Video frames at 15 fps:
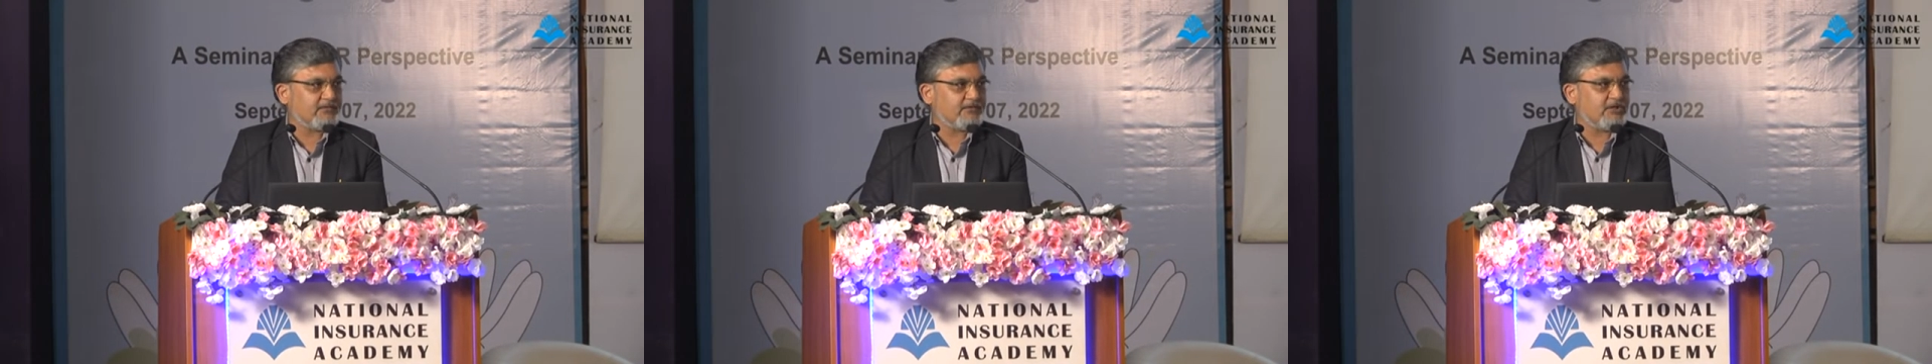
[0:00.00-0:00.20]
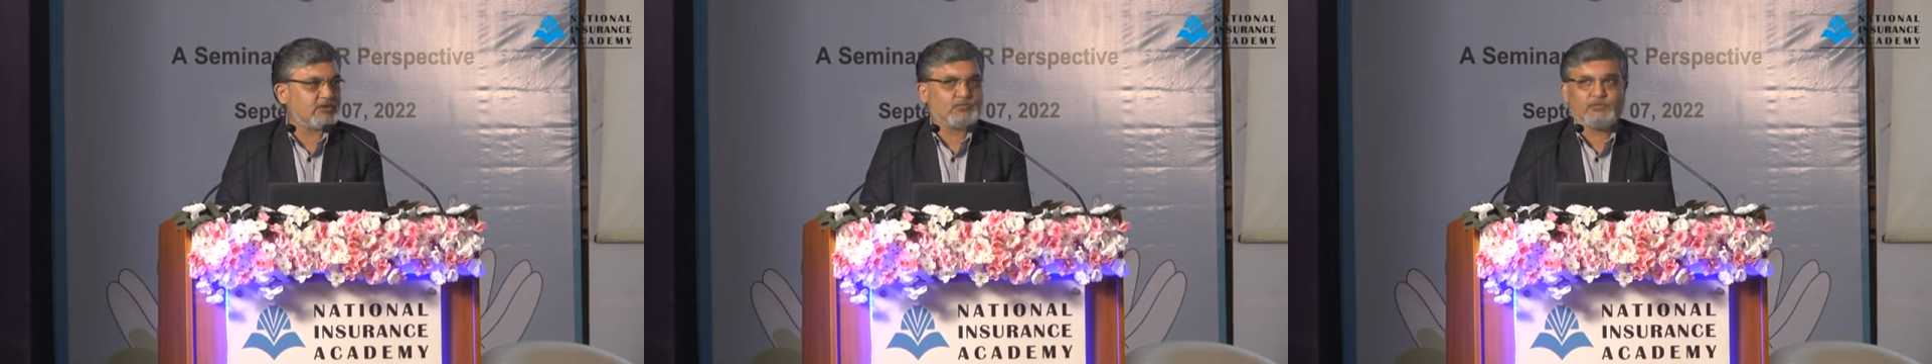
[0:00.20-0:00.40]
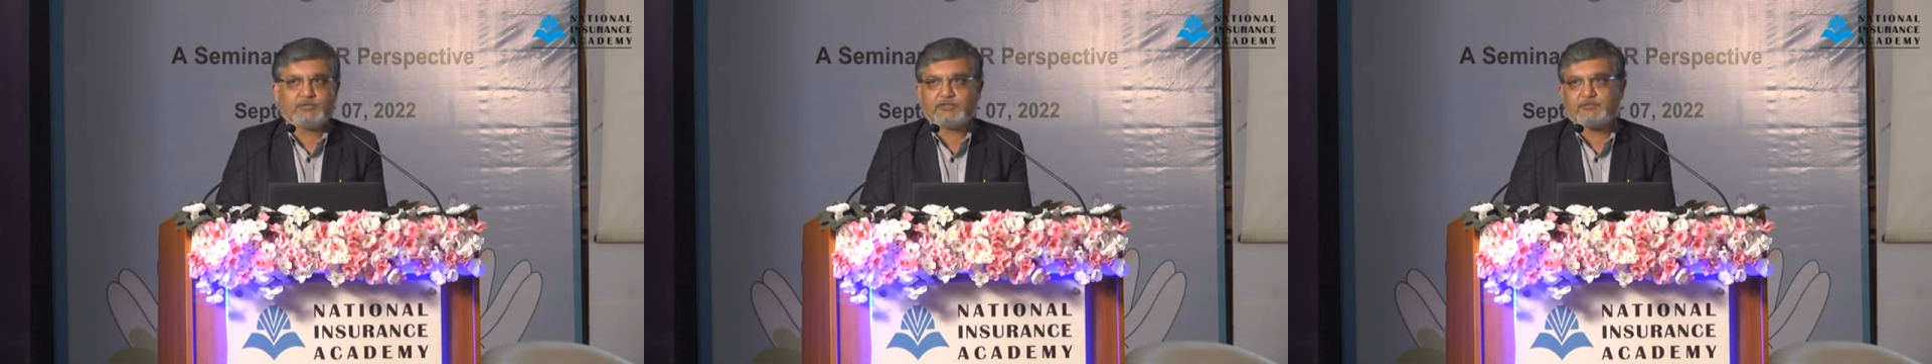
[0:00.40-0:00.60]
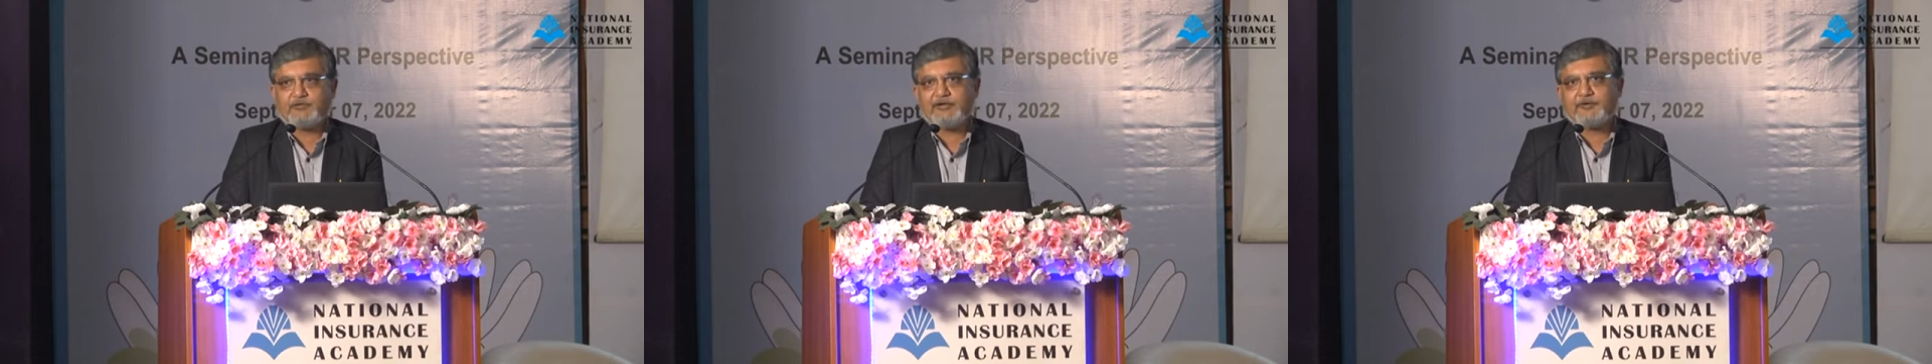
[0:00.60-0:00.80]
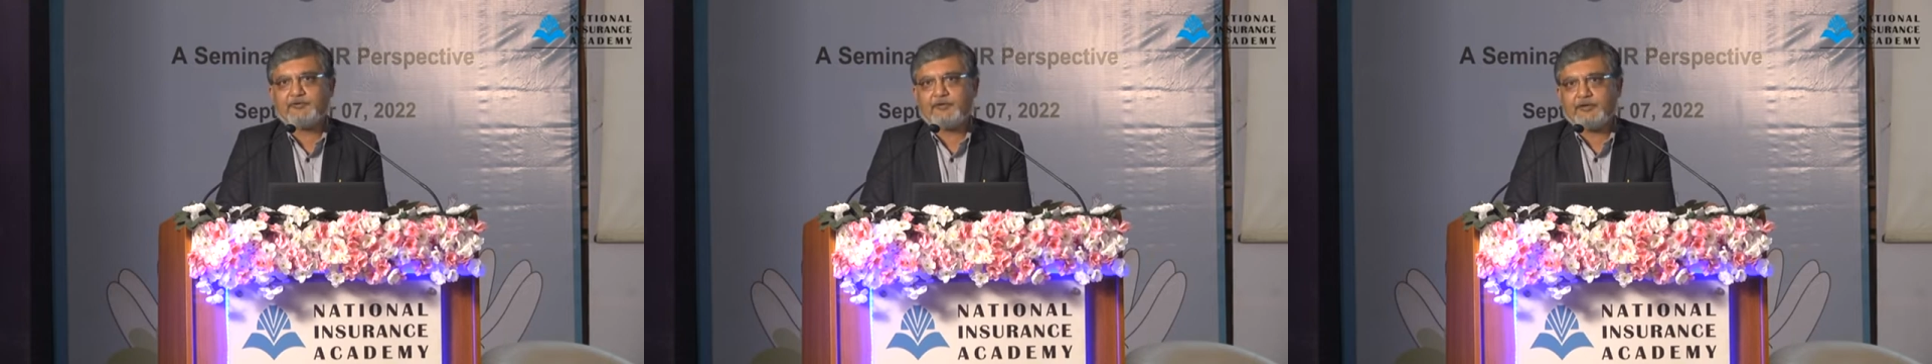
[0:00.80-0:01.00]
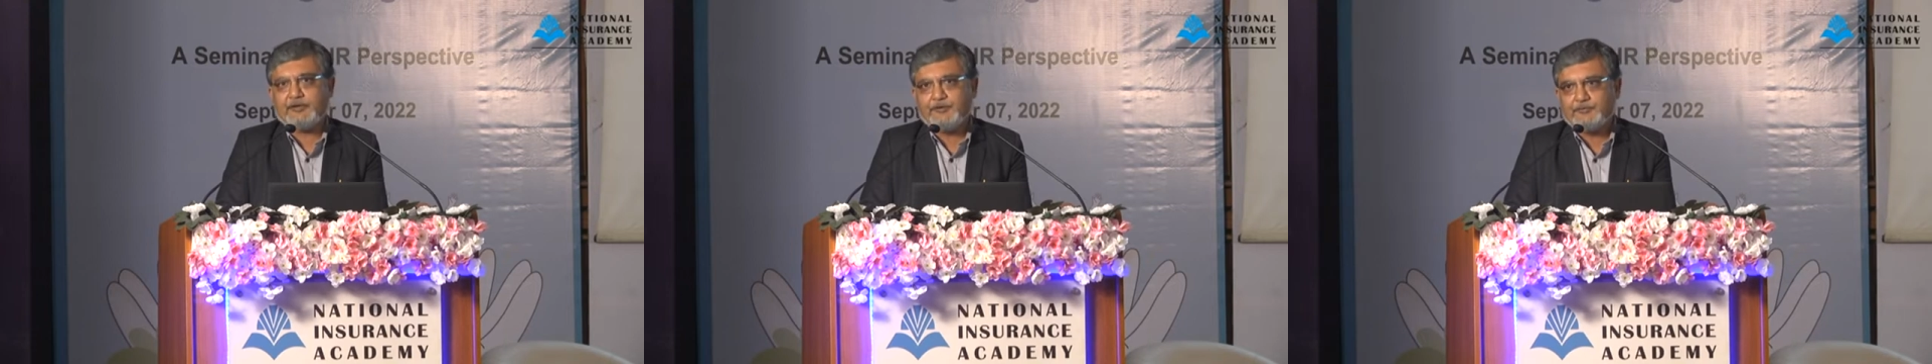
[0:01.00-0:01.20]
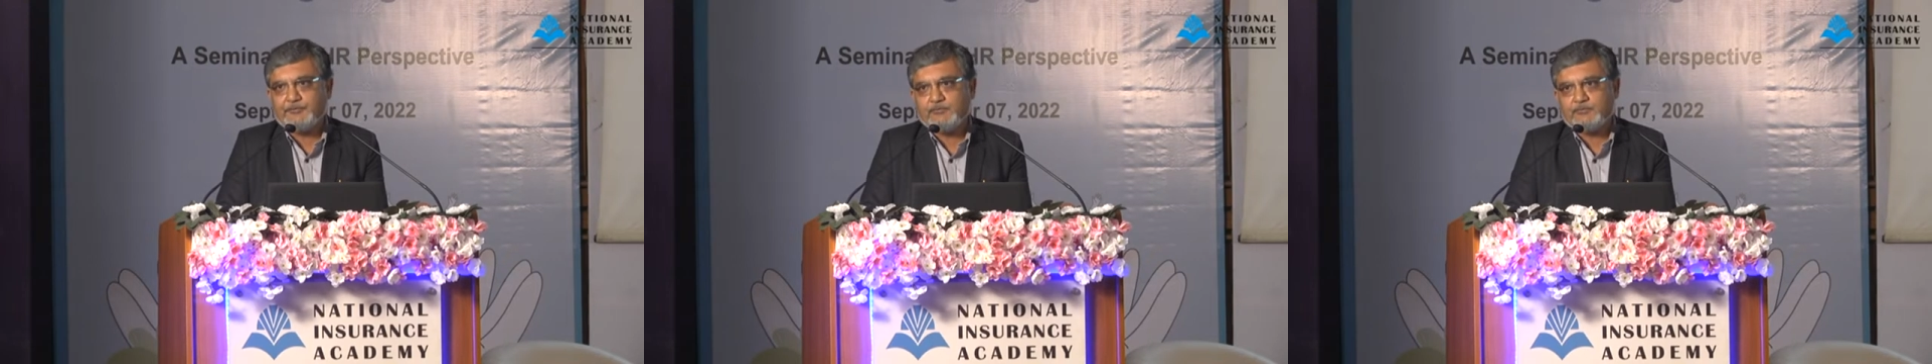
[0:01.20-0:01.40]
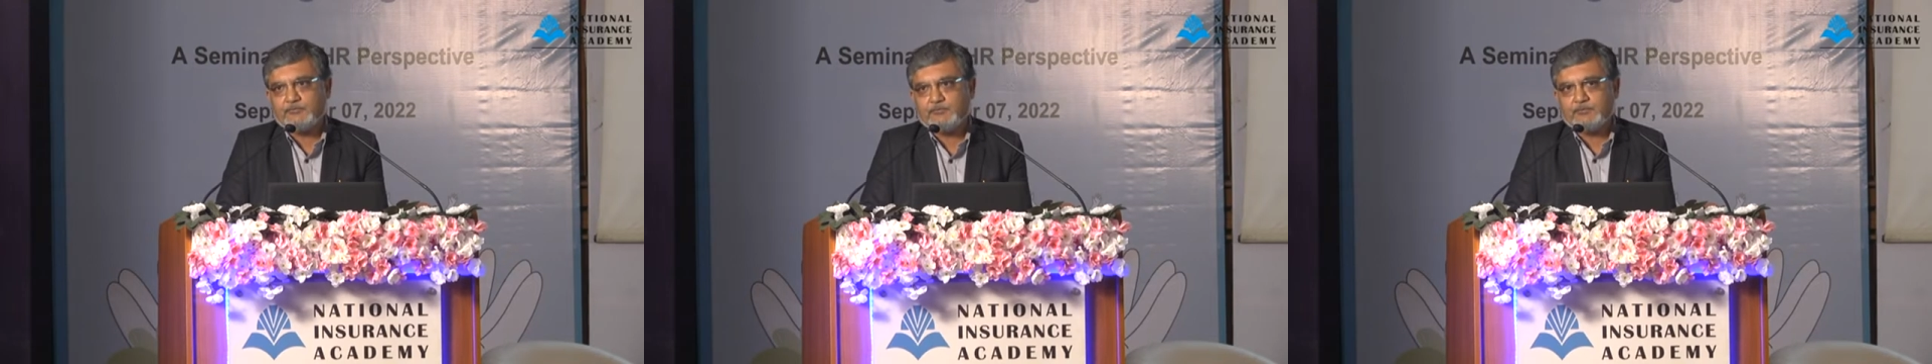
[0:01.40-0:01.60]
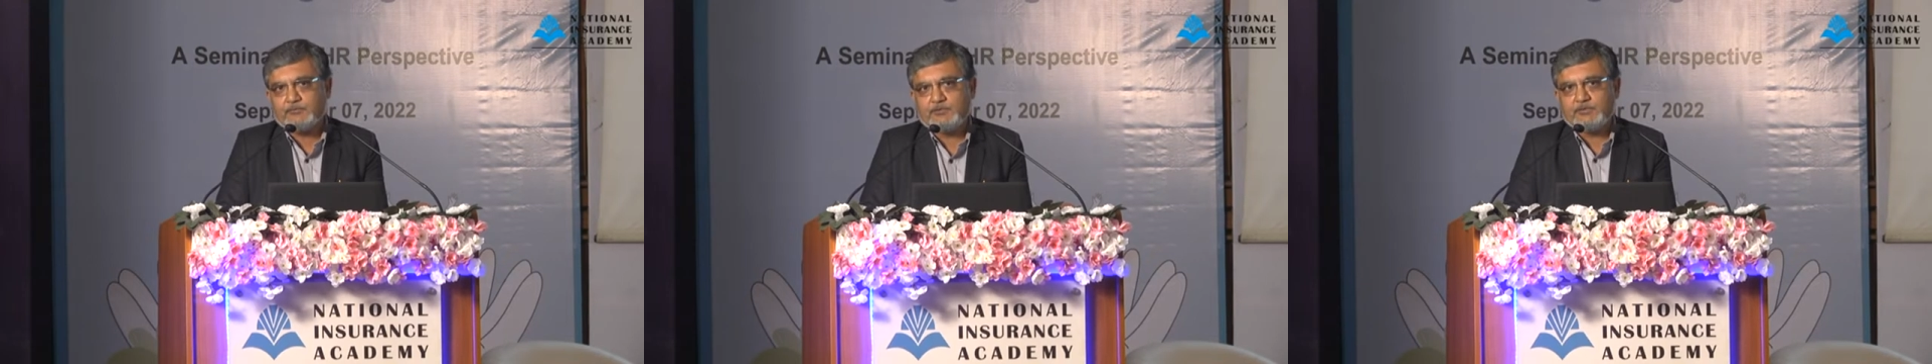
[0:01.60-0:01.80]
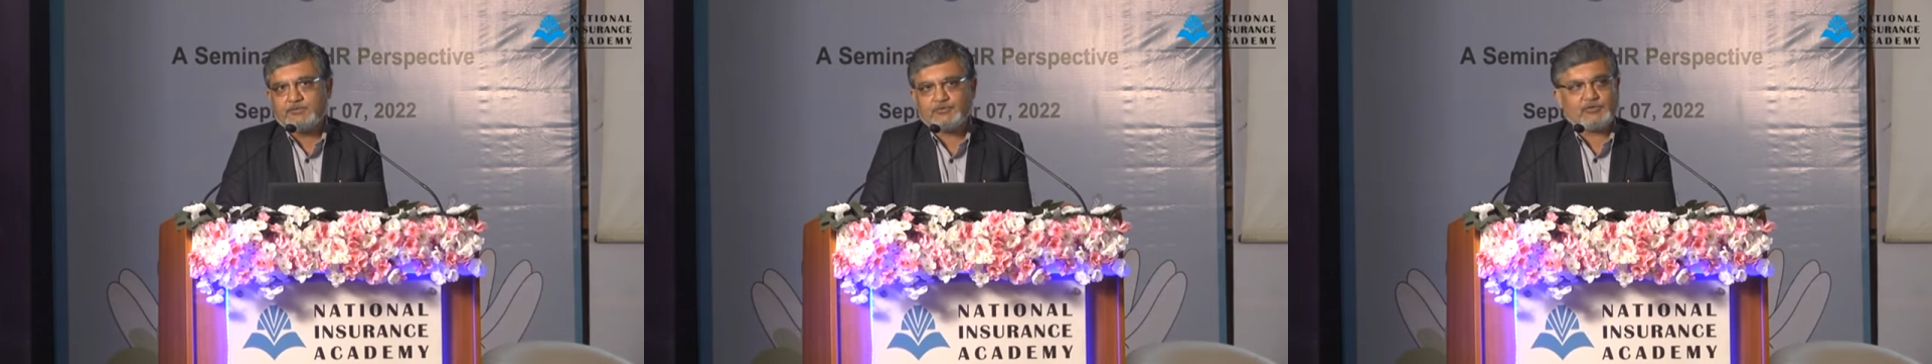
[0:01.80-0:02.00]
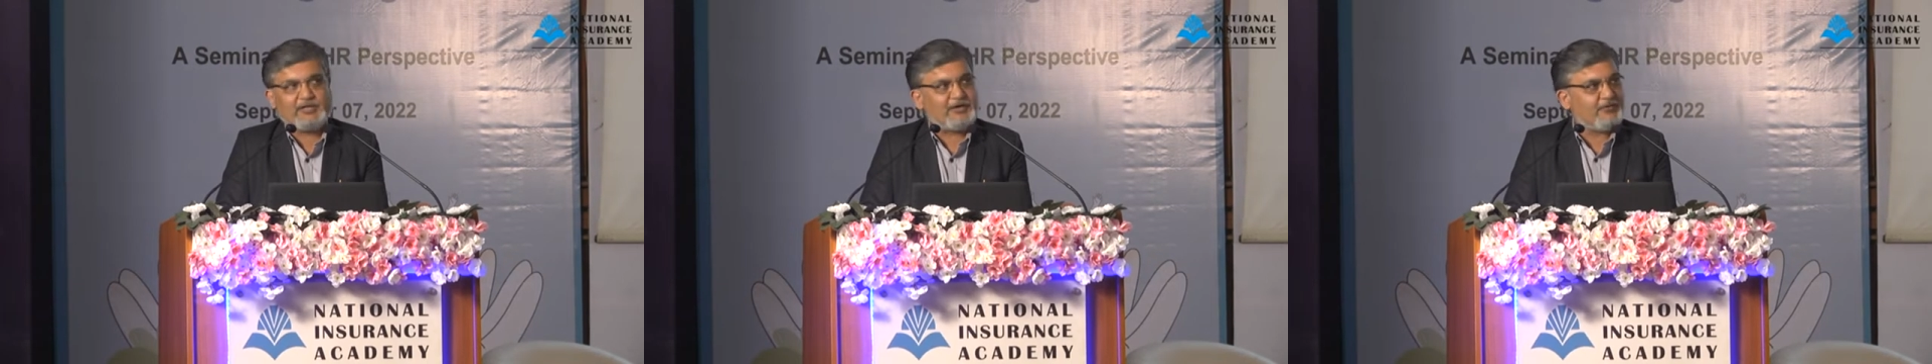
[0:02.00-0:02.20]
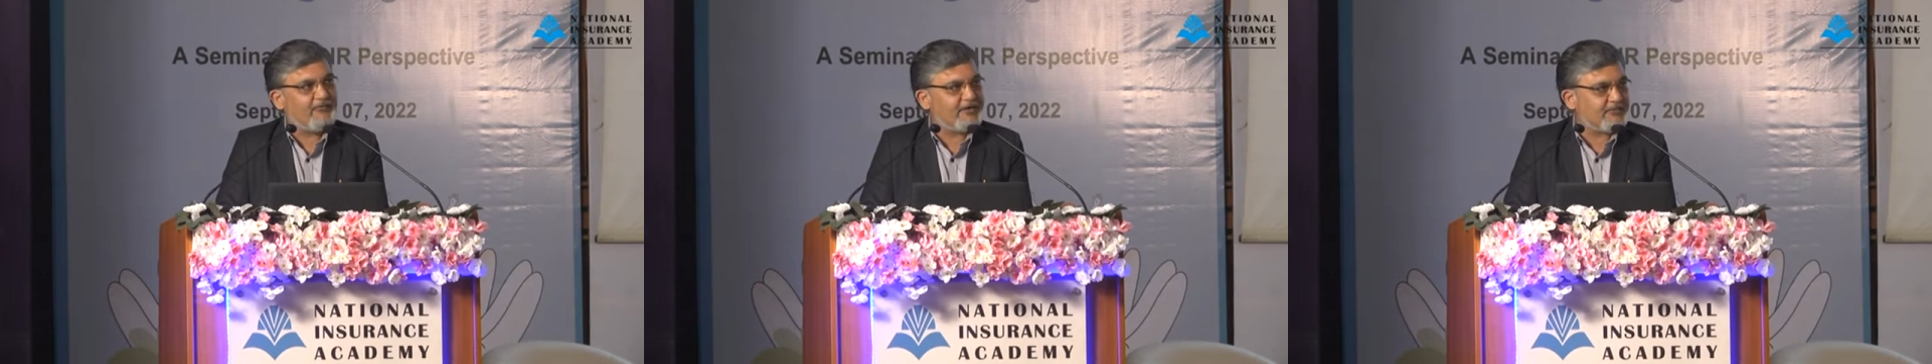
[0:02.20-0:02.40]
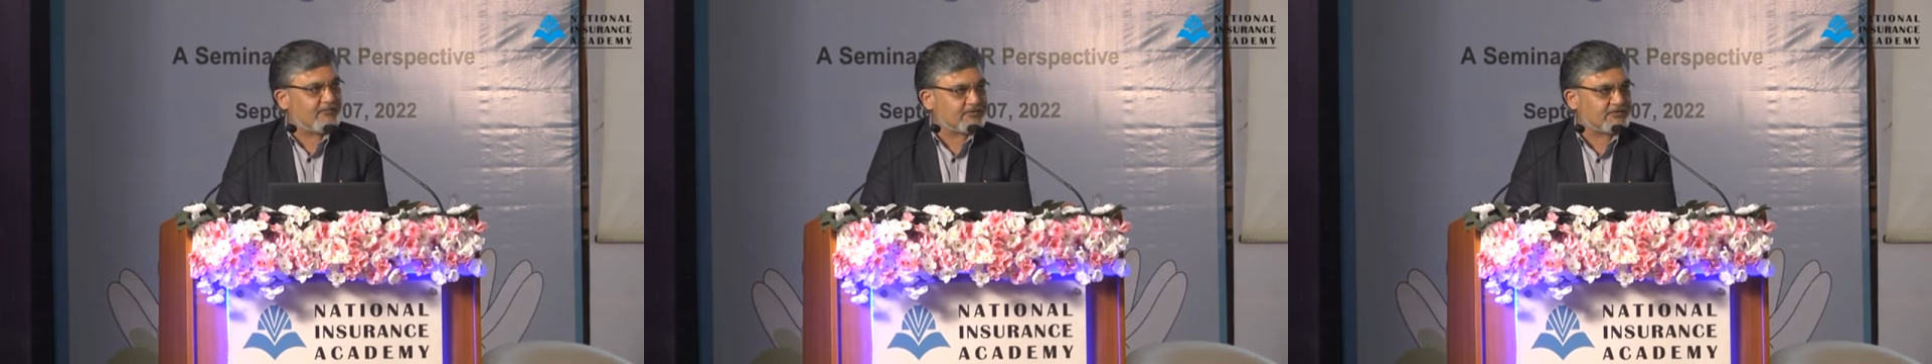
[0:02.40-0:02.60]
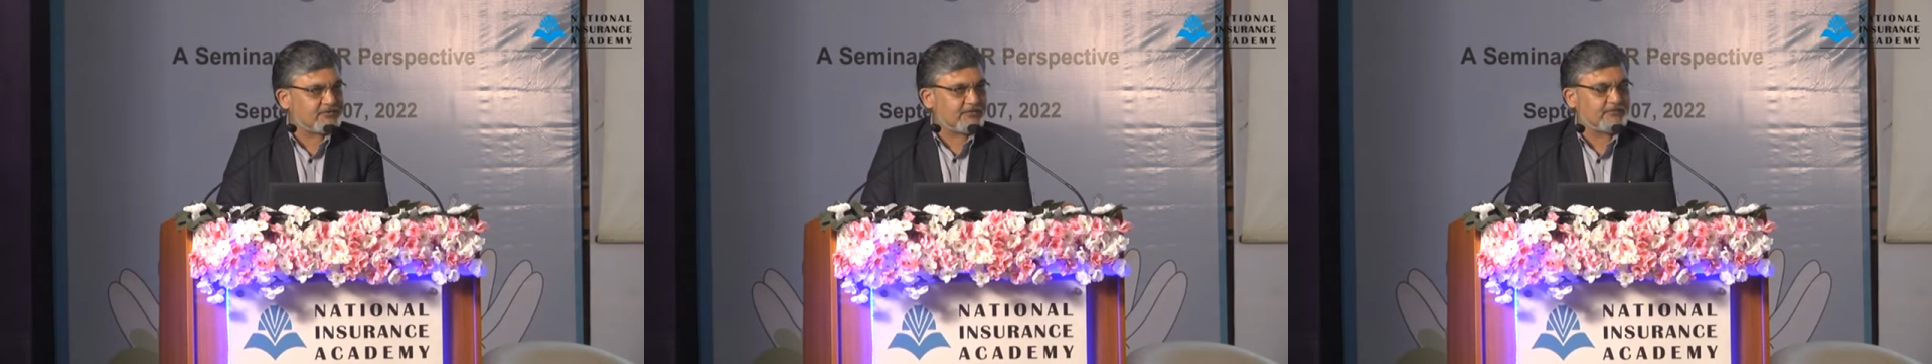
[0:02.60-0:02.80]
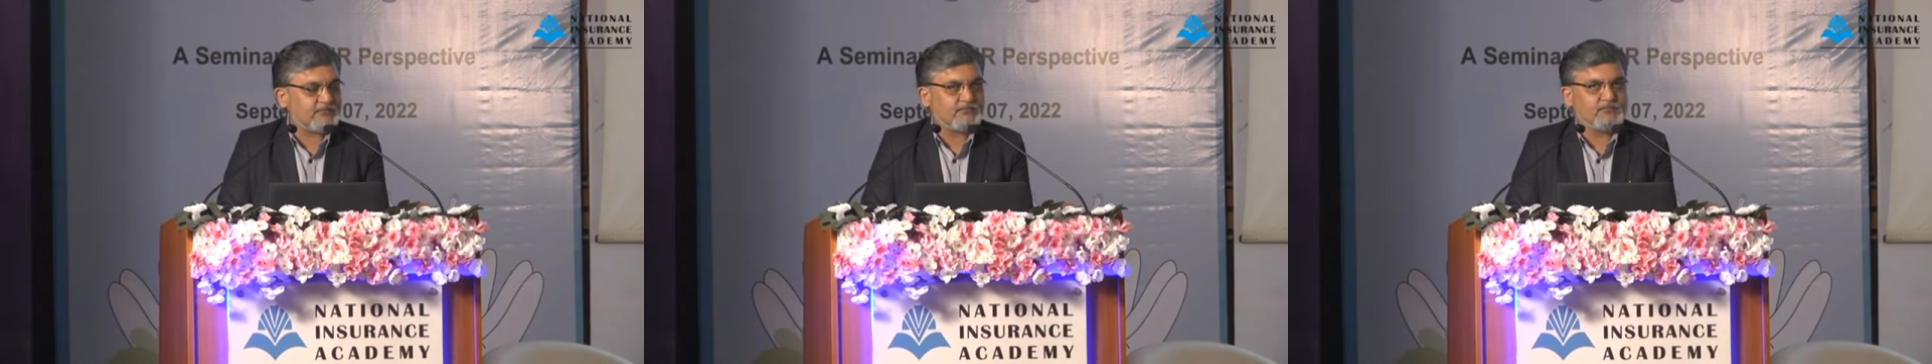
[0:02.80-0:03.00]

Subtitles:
Tatva 2022. So thank you very much, sir.